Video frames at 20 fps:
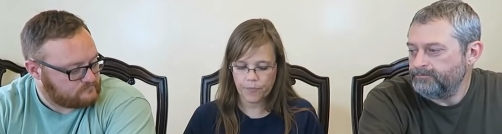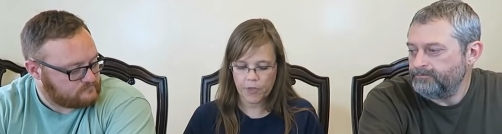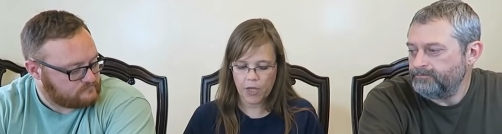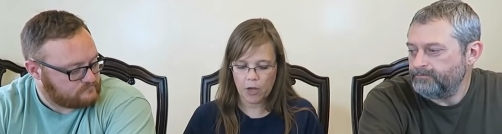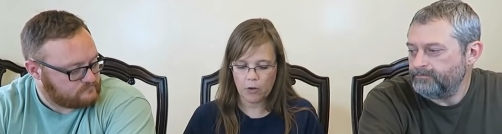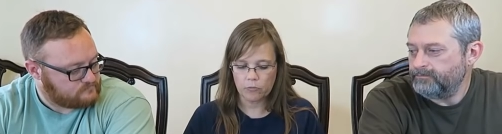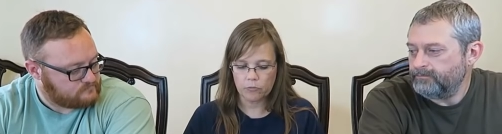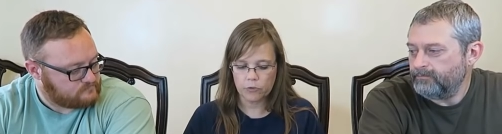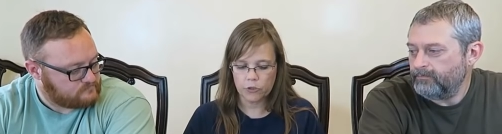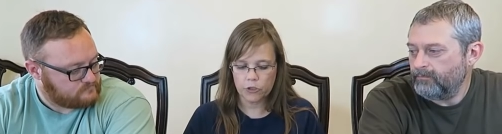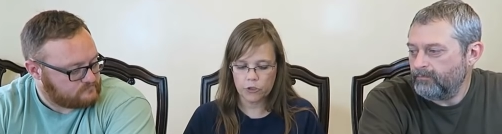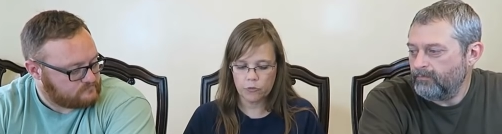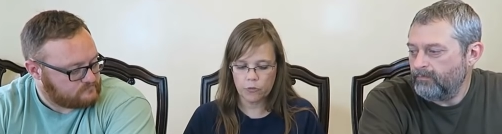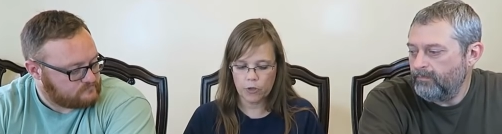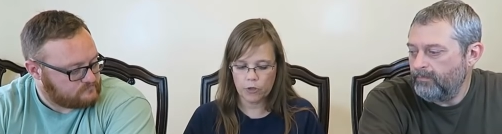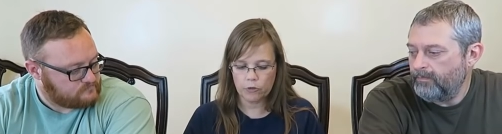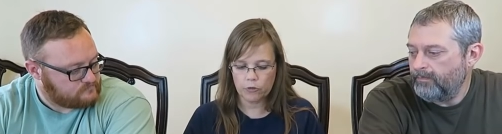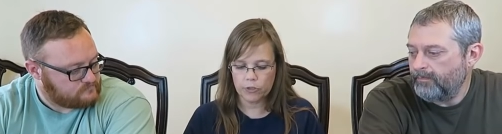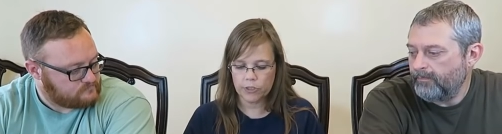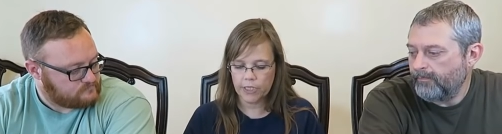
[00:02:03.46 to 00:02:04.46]
Speaker 1: No,
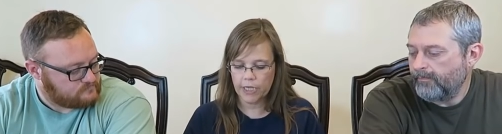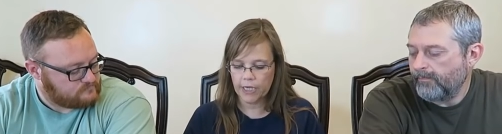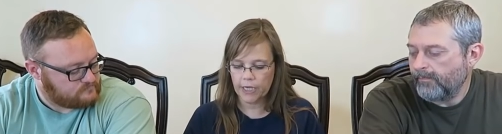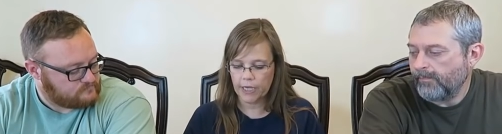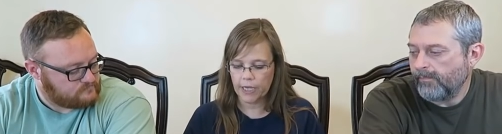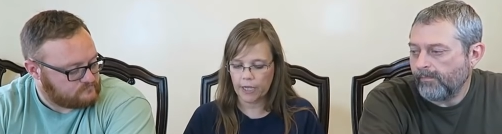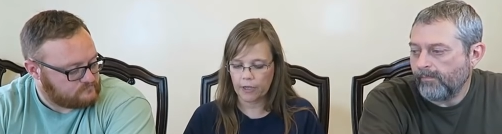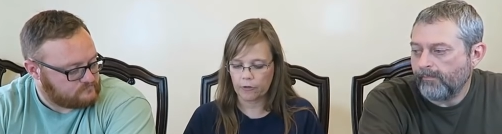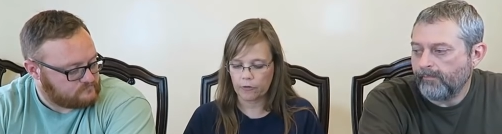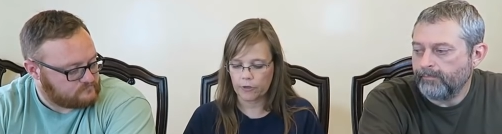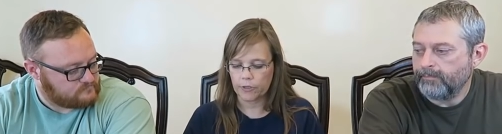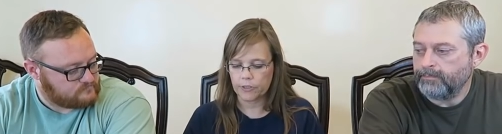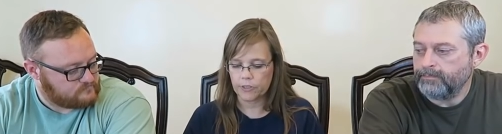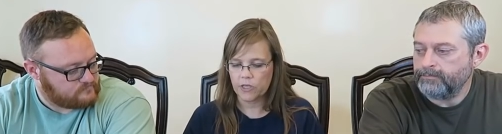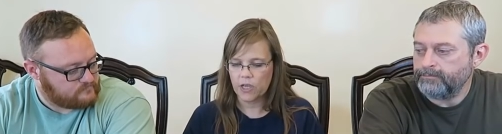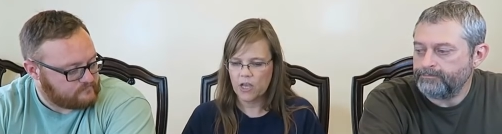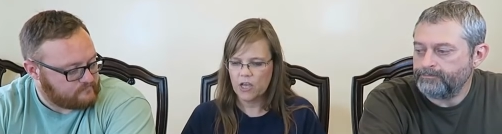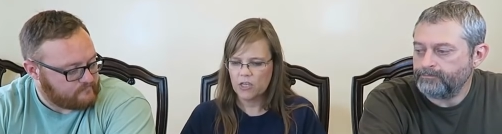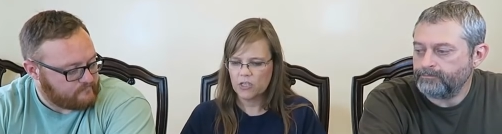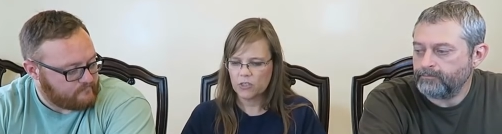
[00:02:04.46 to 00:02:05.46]
210
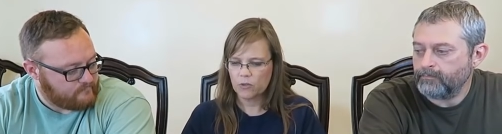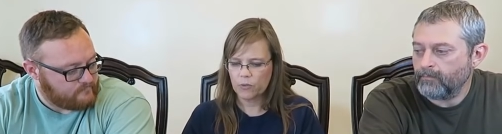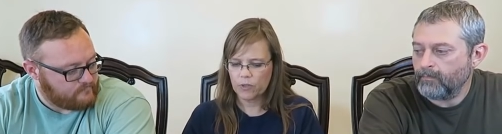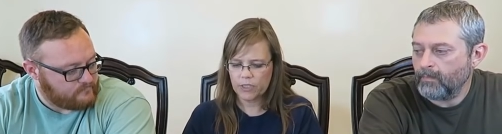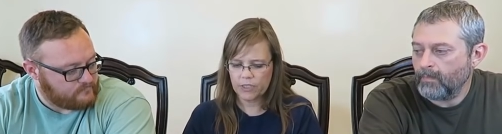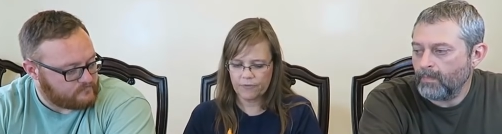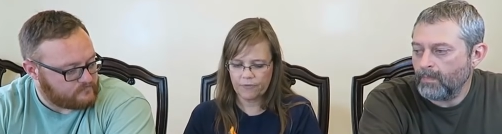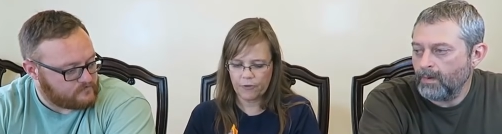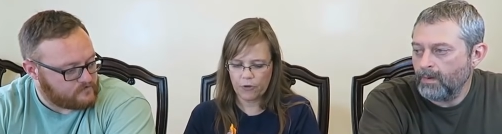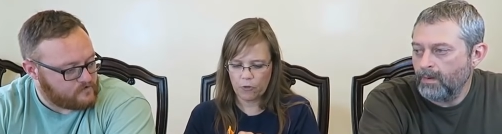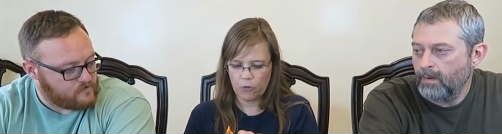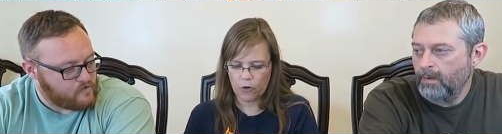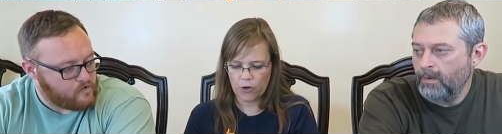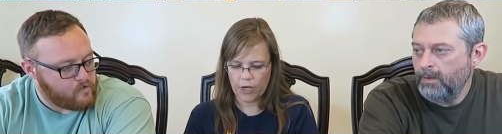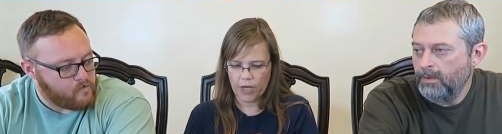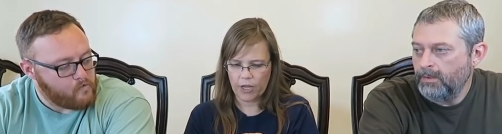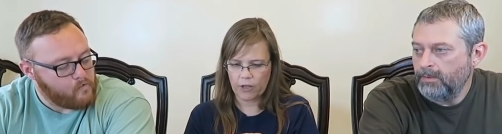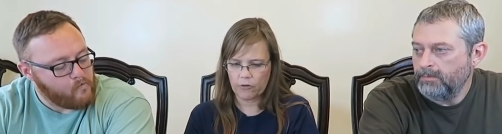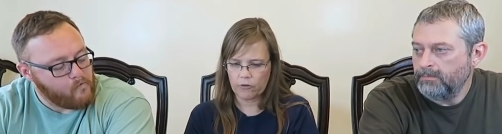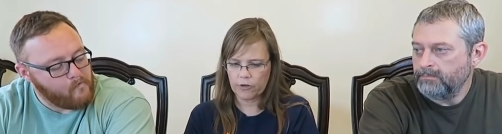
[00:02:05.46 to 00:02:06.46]
calories. So it's fewer
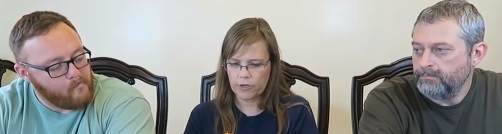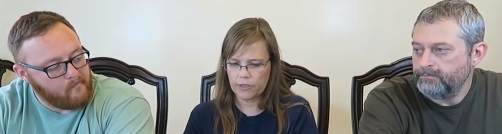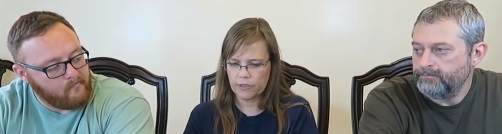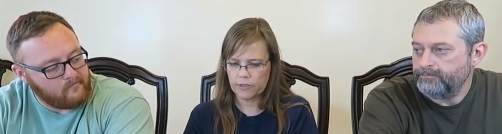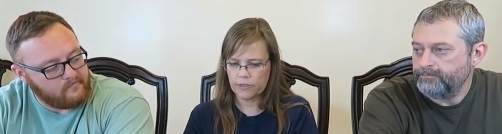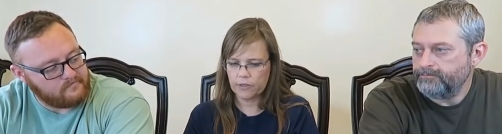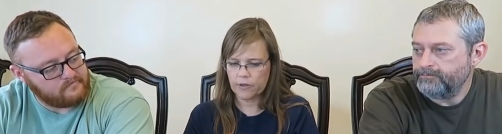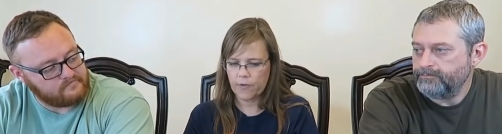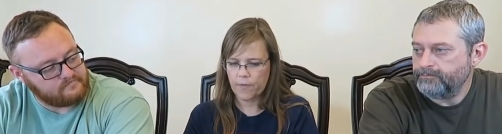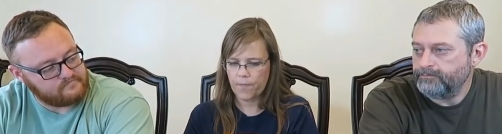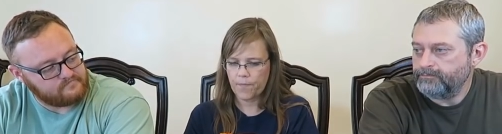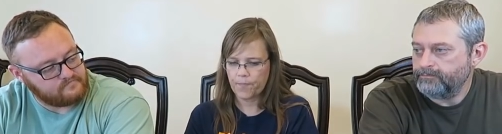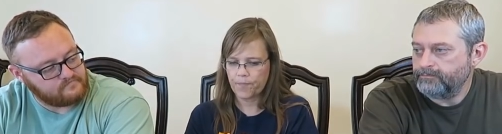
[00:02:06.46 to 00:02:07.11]
calories.